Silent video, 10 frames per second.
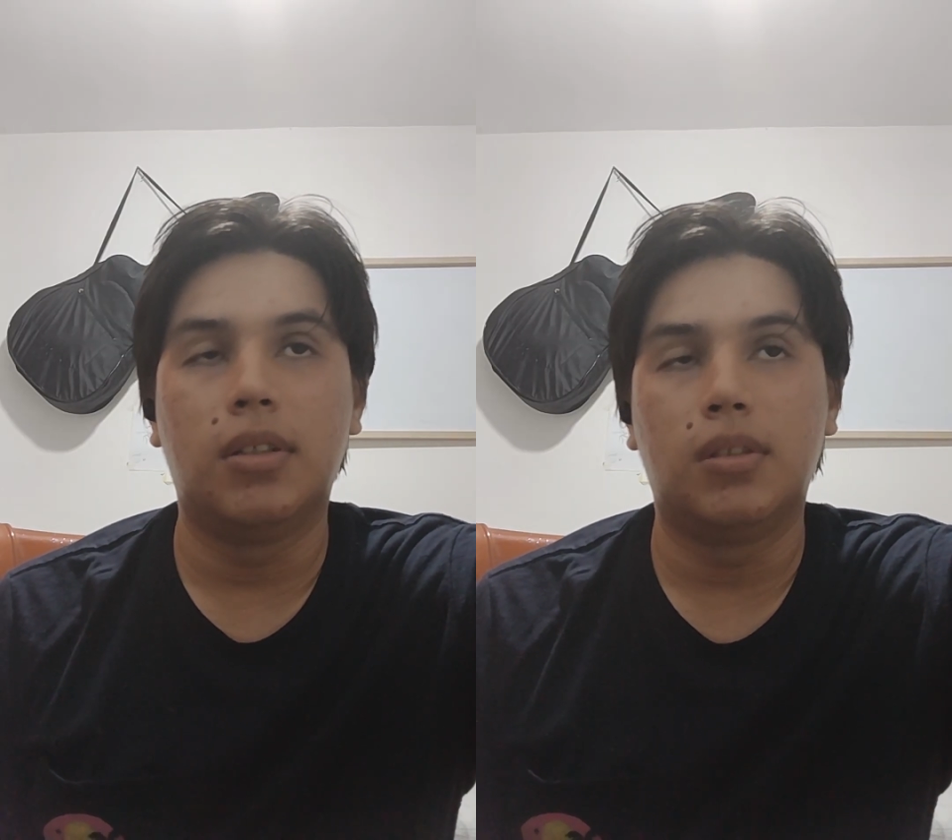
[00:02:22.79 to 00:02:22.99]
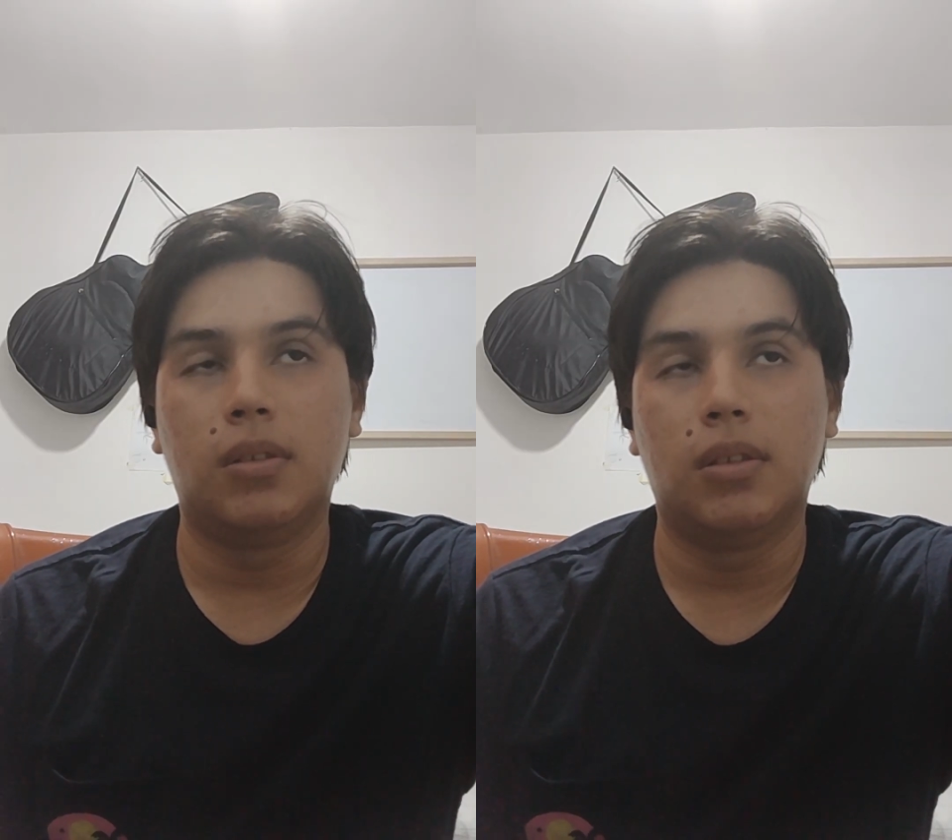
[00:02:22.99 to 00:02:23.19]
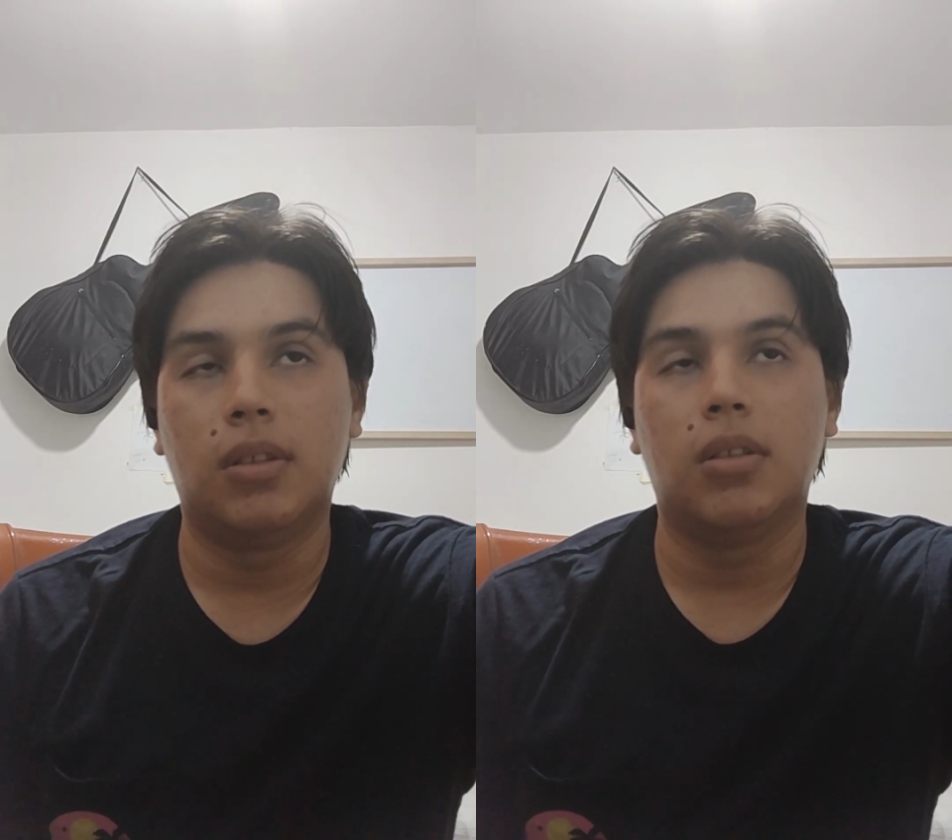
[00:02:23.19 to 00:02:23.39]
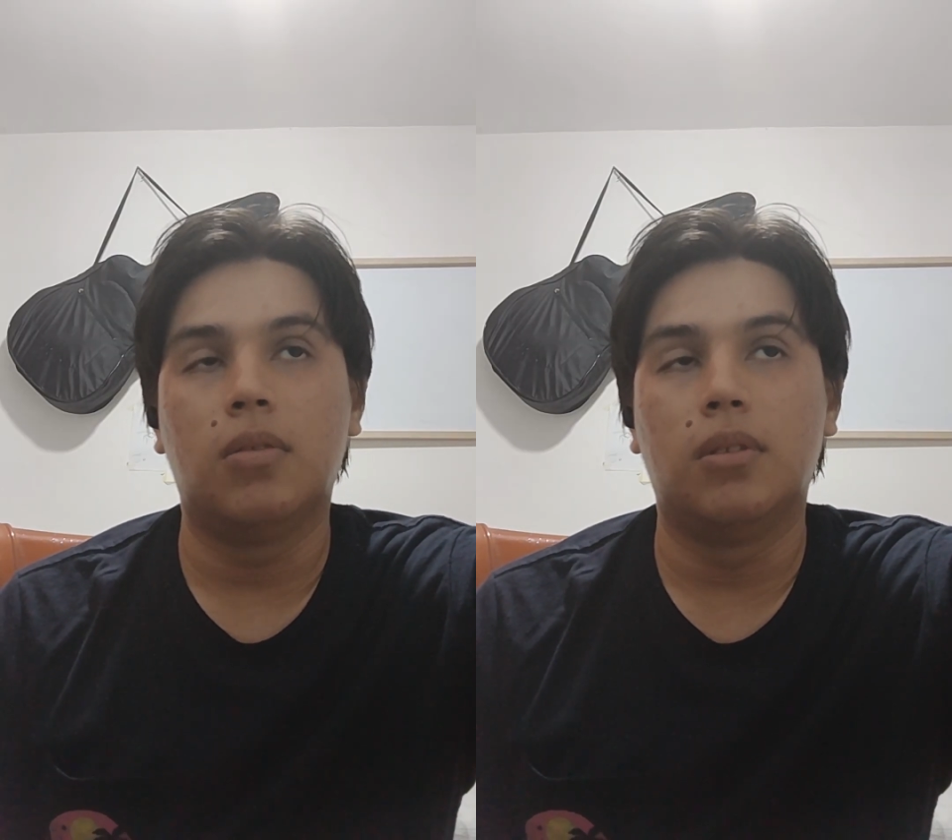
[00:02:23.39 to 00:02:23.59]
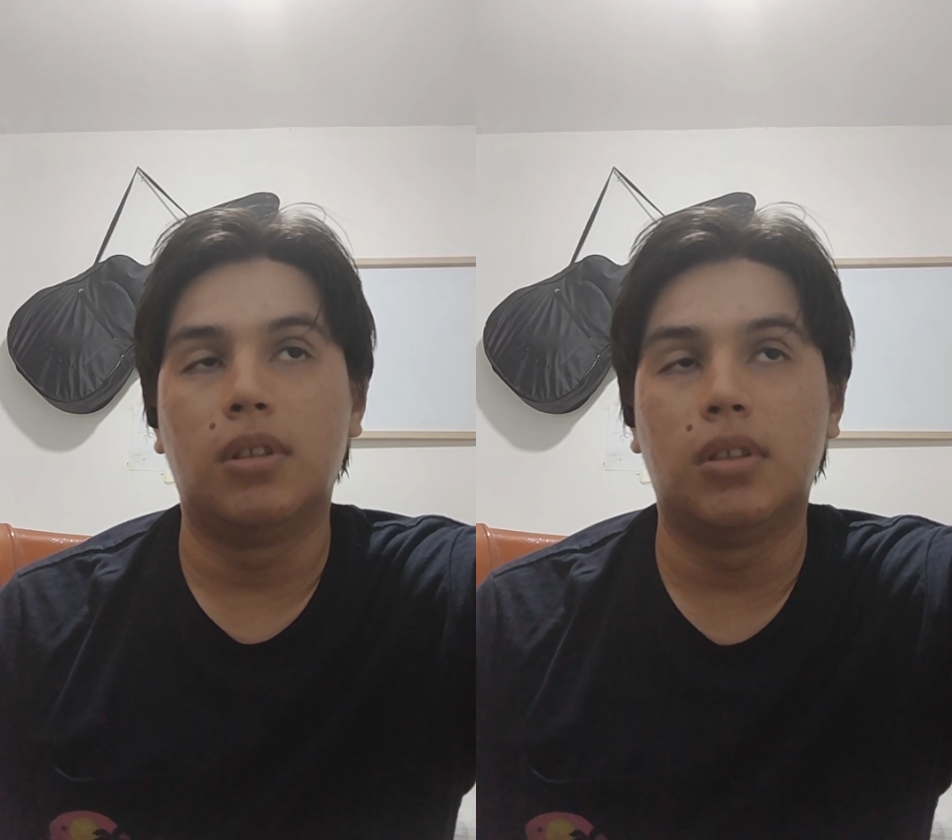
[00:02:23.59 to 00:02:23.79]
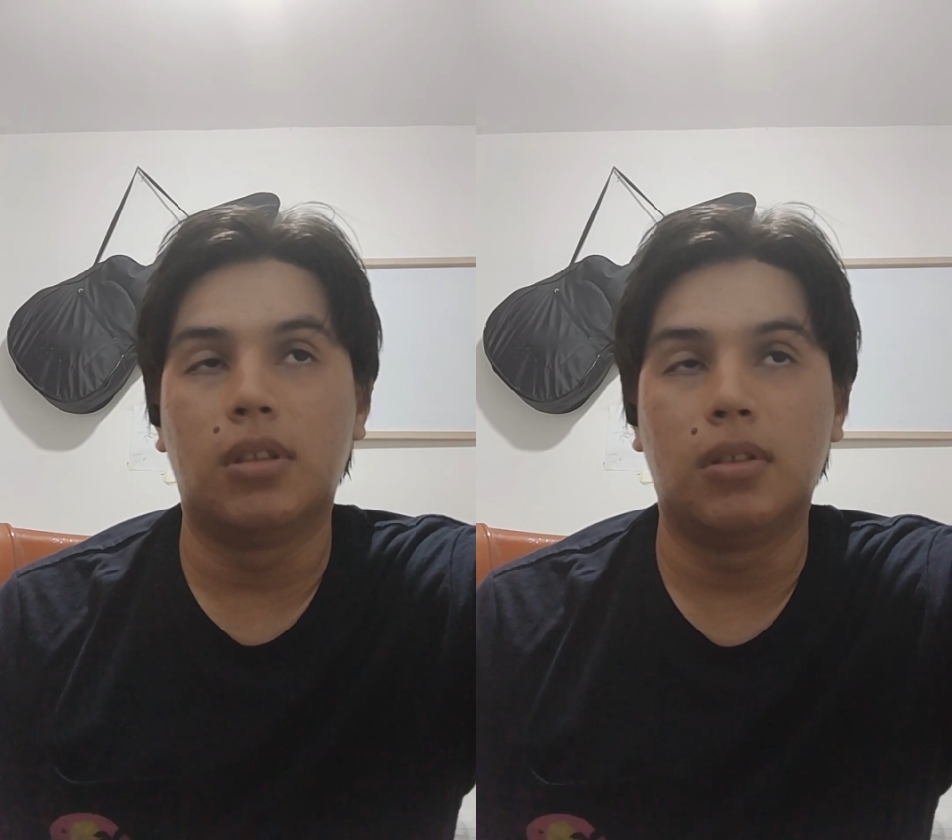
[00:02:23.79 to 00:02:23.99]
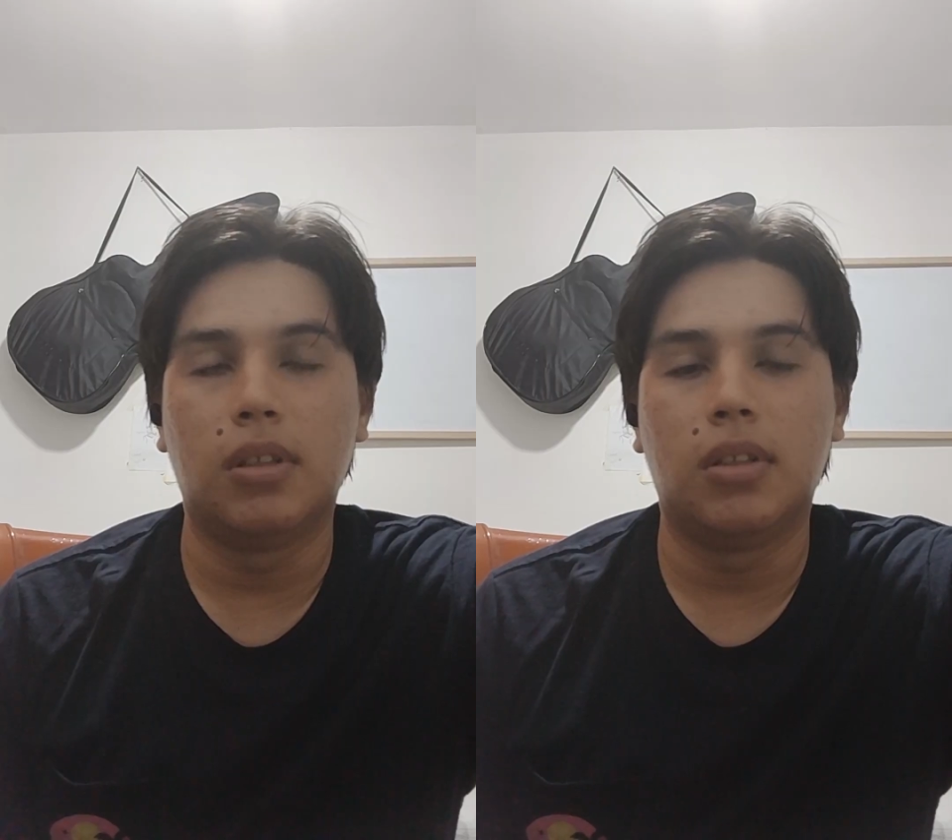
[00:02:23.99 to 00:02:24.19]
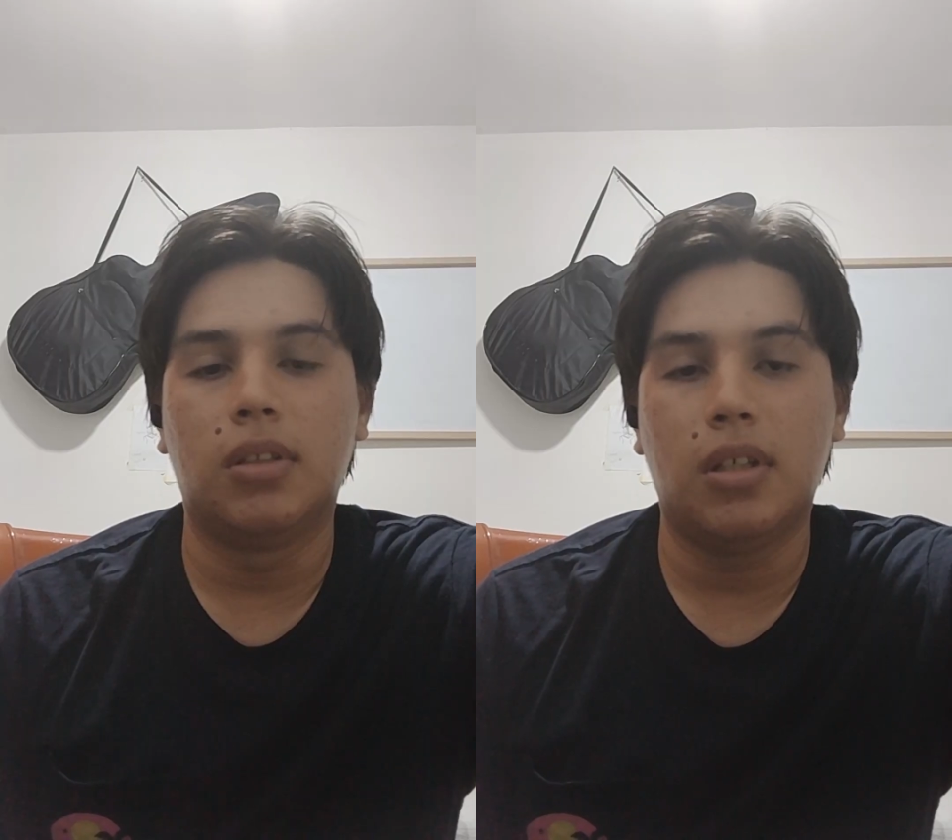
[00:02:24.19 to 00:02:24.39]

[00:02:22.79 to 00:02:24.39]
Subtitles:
understood the intention.